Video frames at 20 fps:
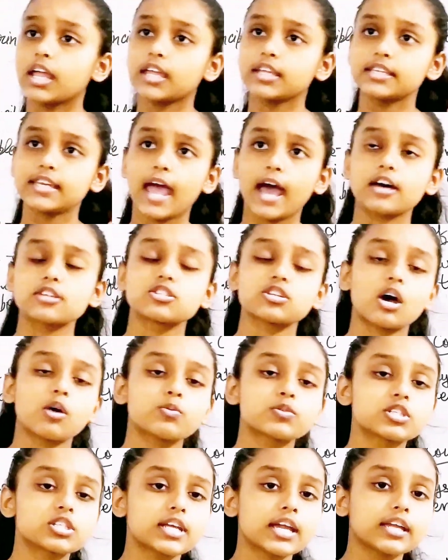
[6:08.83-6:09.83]
yeah, so I
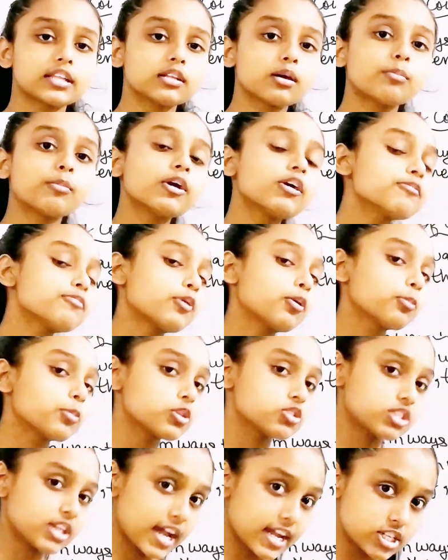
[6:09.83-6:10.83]
was saying number of
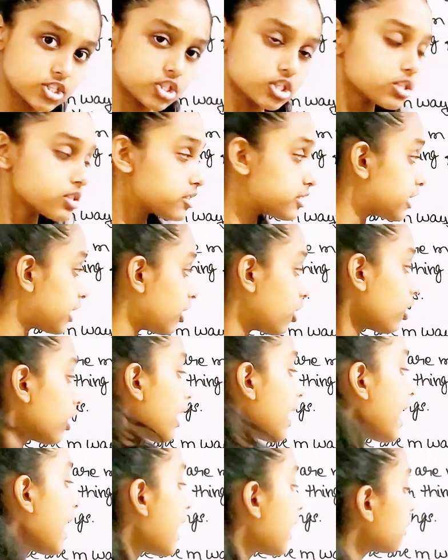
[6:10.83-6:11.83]
permutations
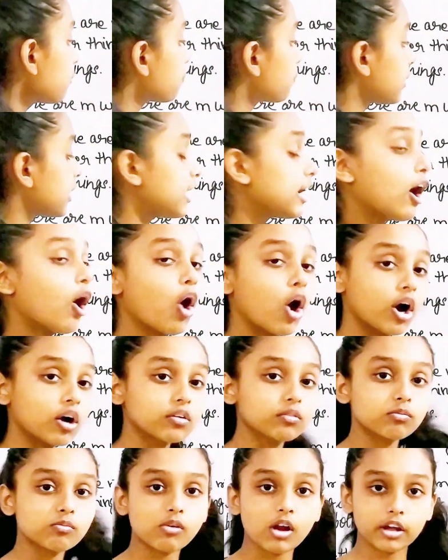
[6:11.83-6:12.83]
here, NPR.
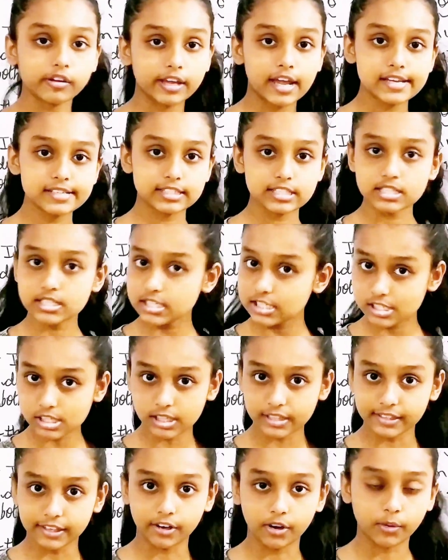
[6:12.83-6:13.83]
Okay, this is
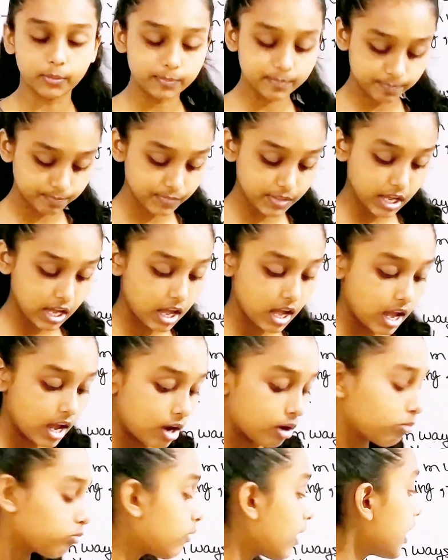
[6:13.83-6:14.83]
clear,
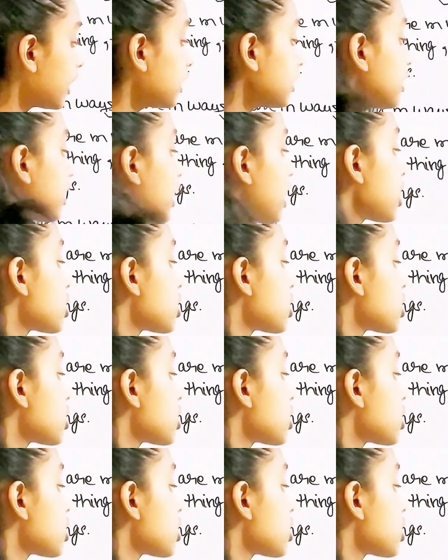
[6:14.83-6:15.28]
right?